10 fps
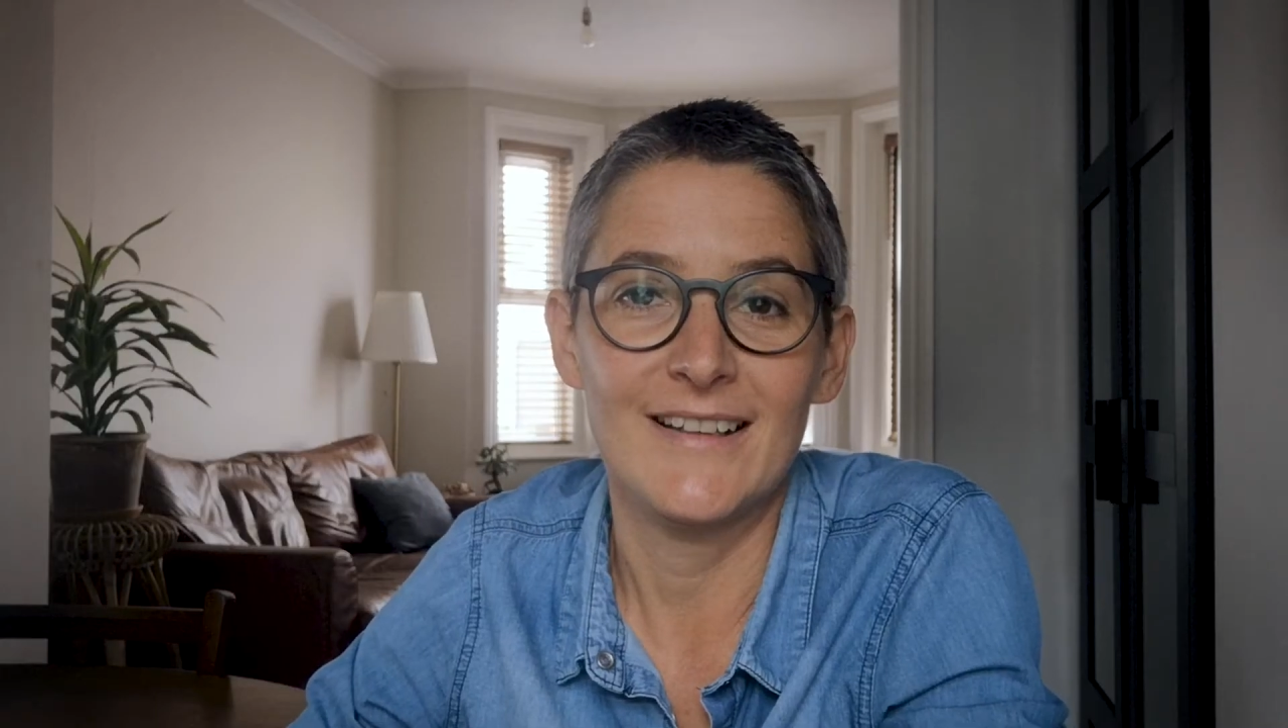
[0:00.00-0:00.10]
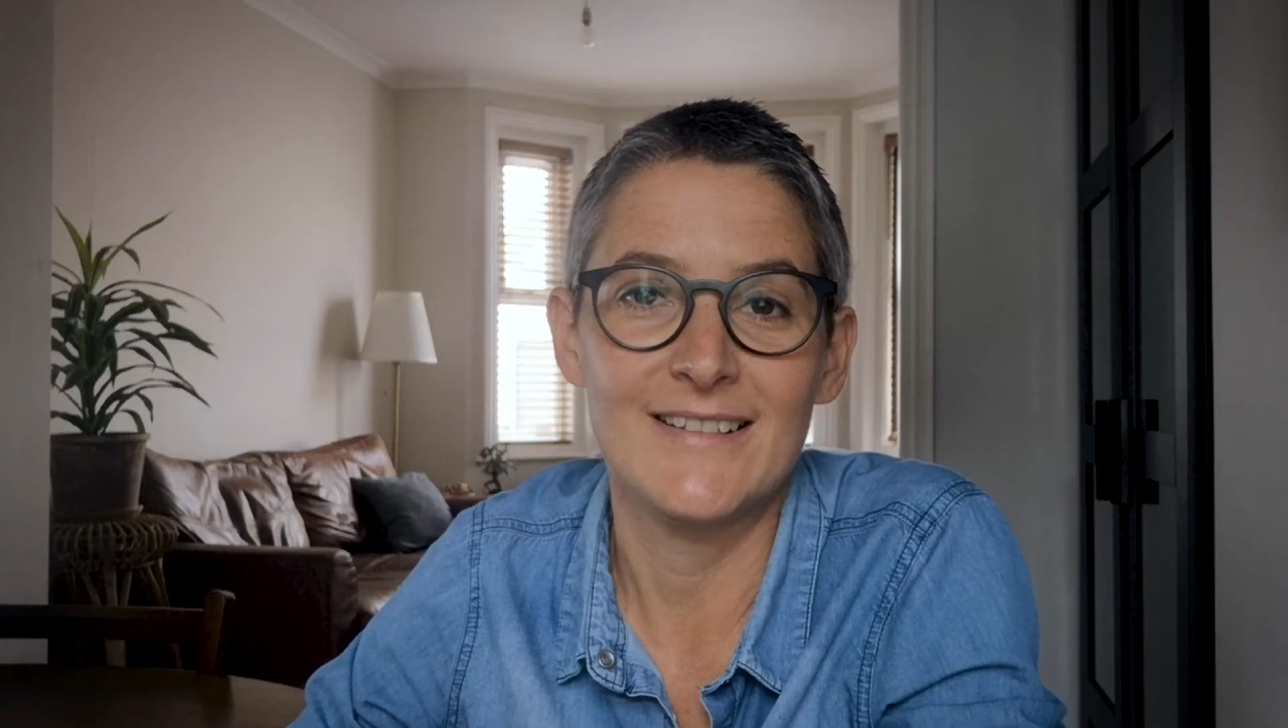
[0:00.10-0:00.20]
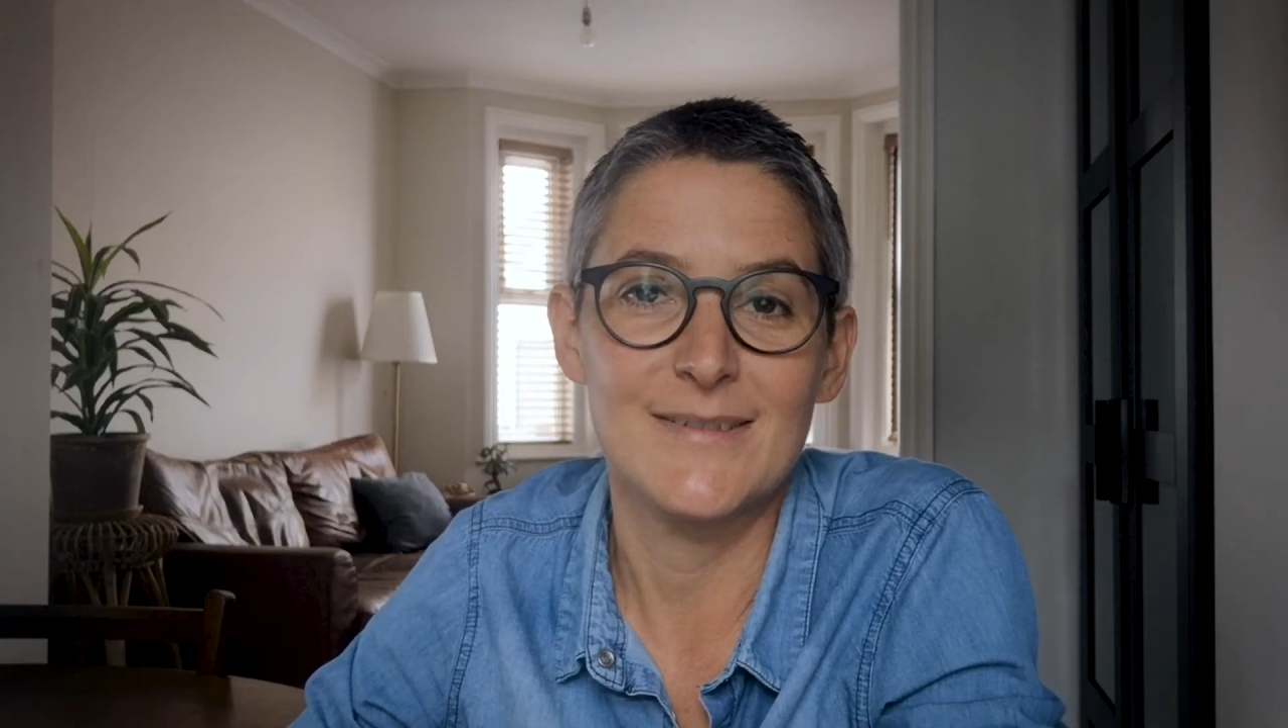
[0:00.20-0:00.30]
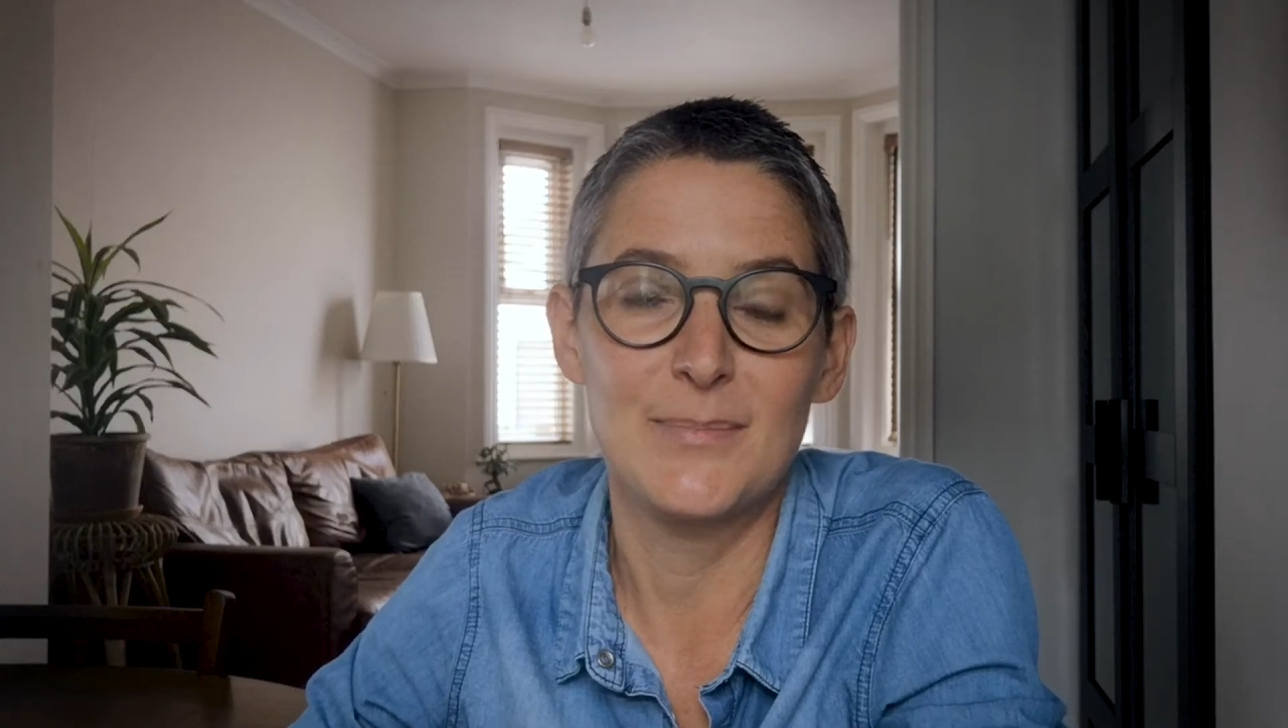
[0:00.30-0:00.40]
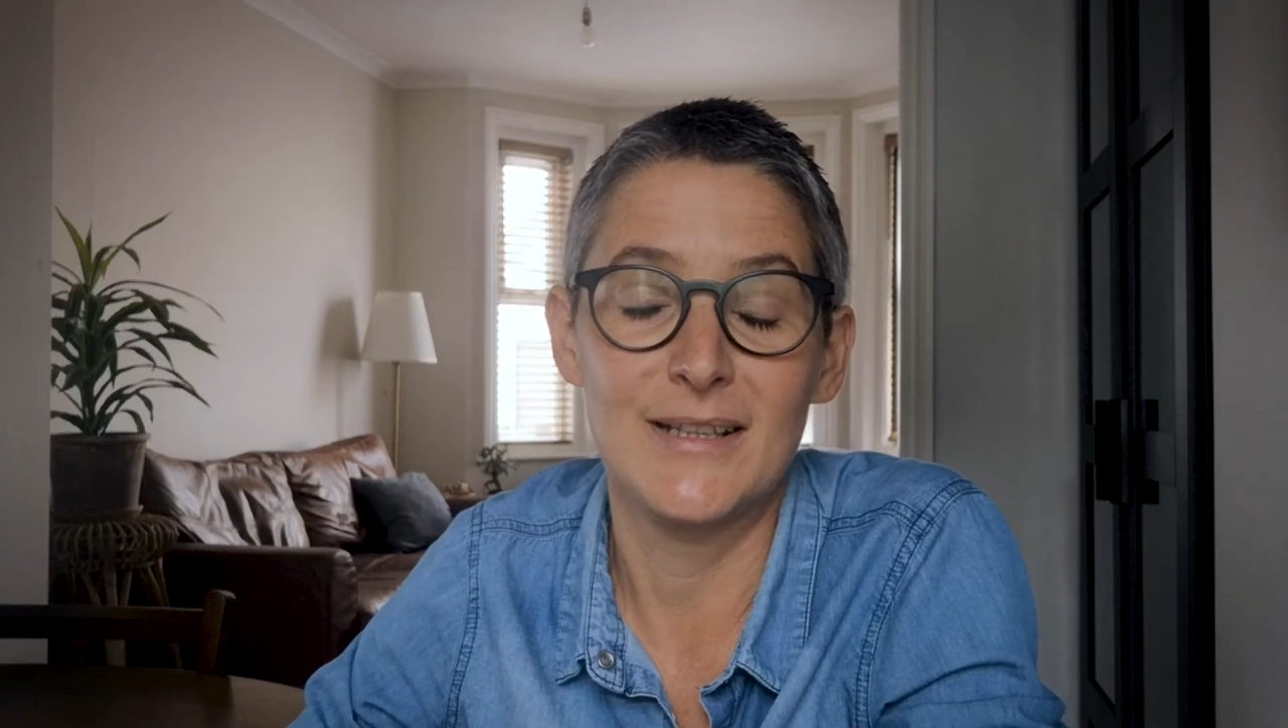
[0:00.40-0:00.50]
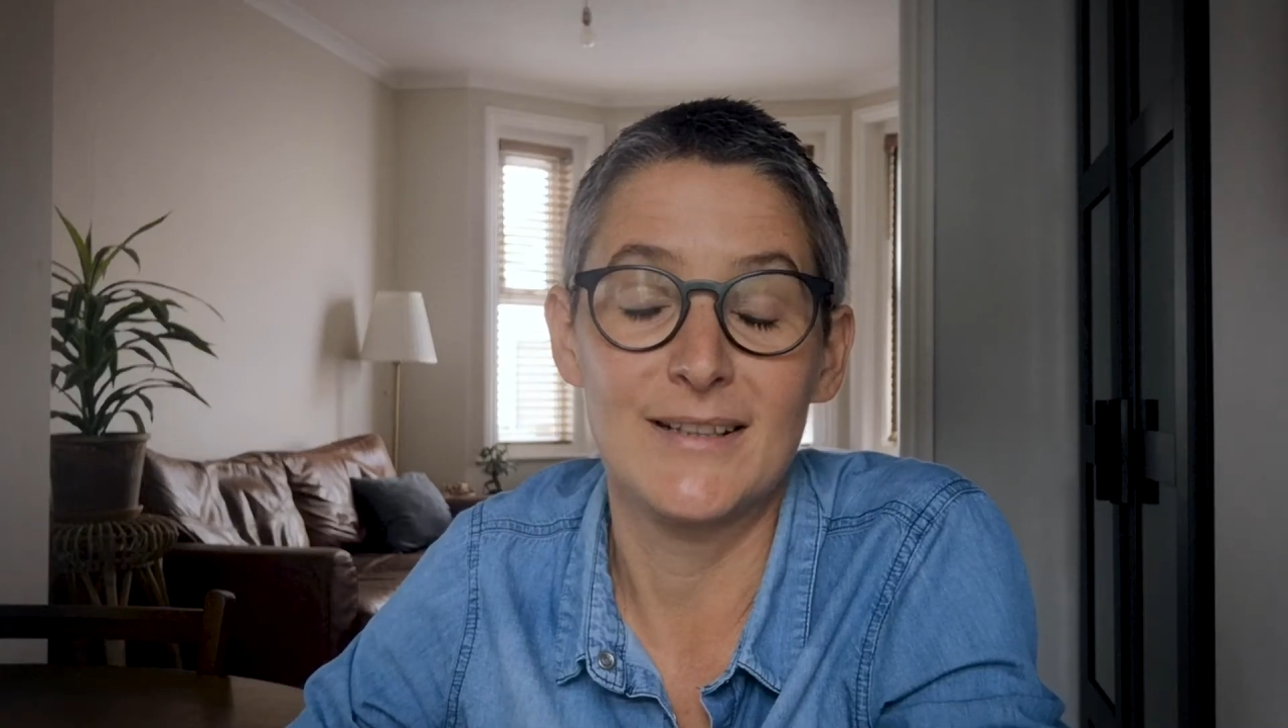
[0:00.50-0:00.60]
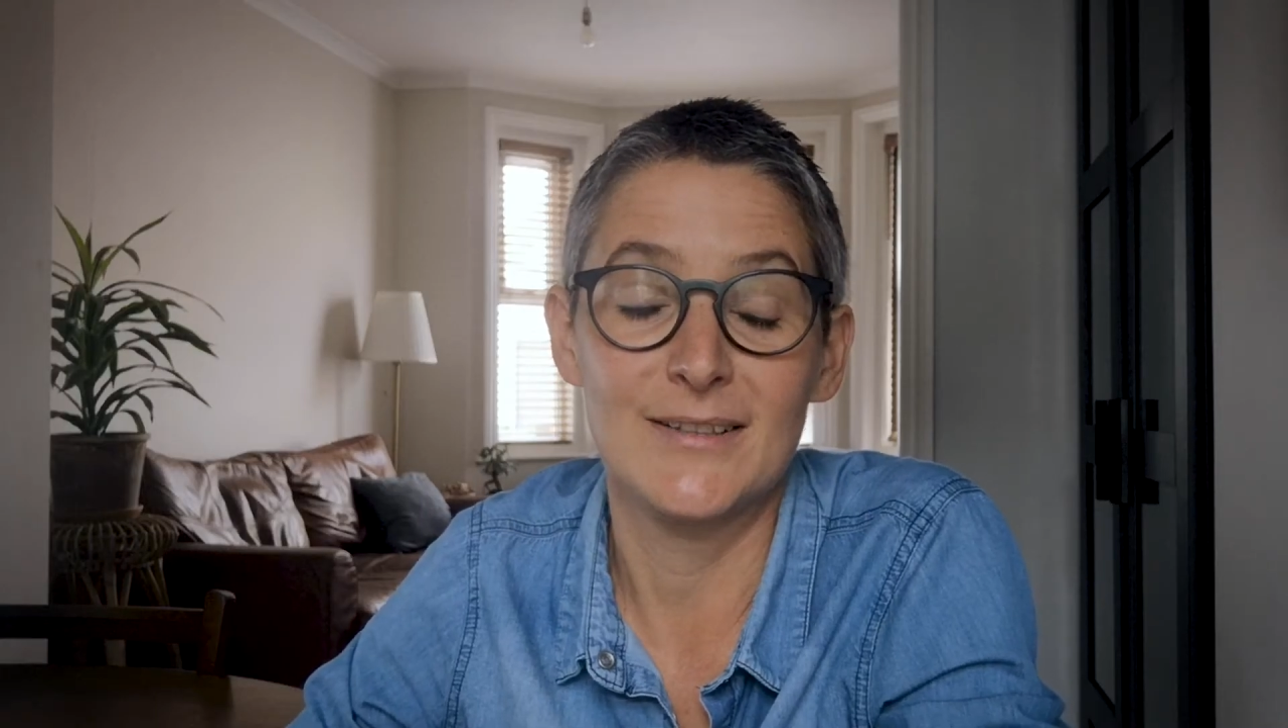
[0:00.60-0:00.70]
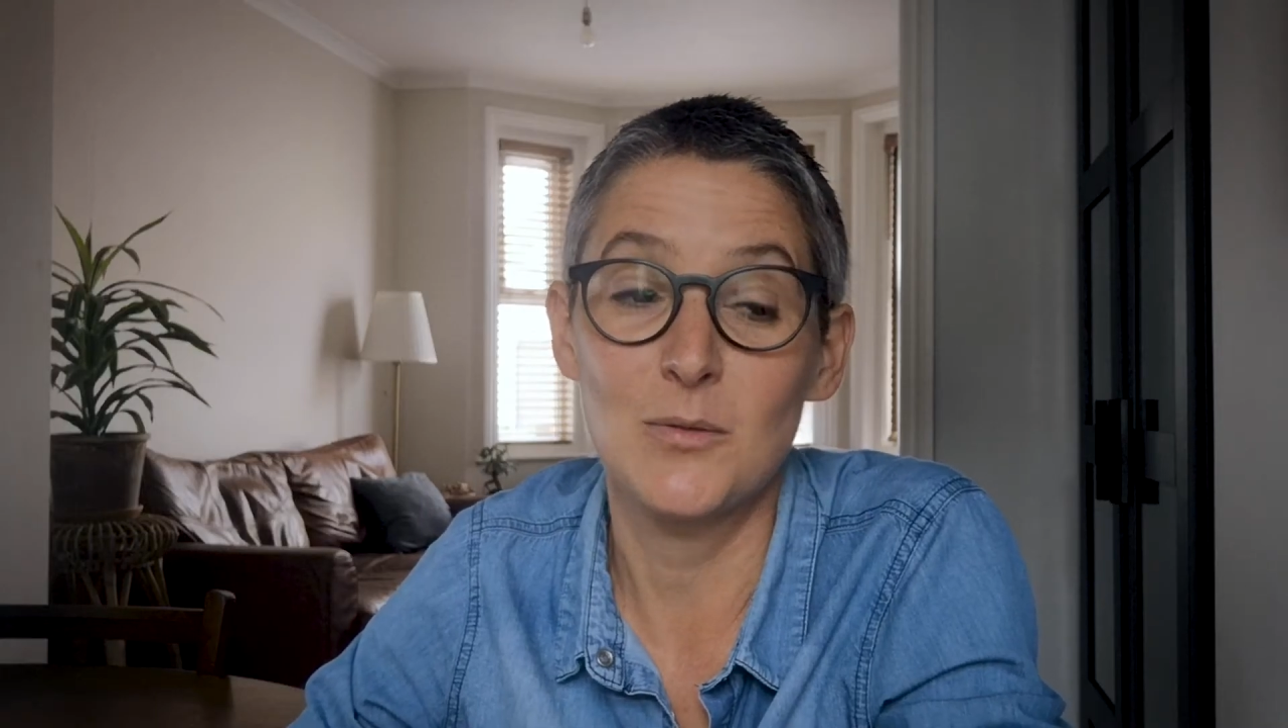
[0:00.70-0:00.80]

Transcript: It's been